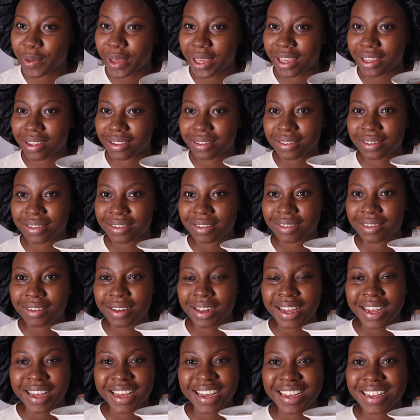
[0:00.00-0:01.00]
it
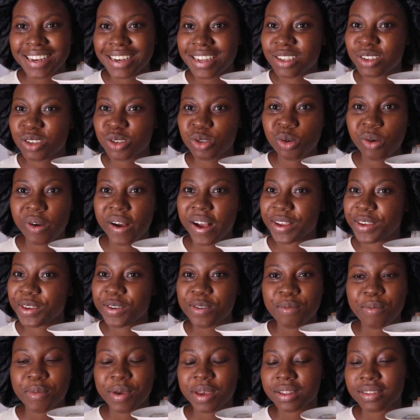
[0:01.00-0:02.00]
needs no
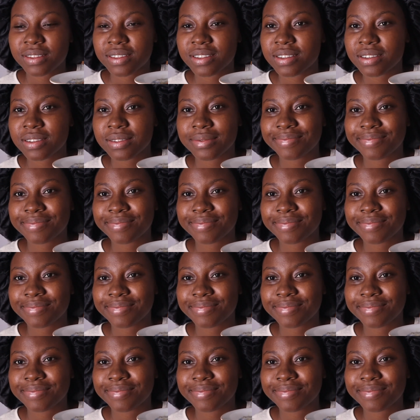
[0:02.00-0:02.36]
argument.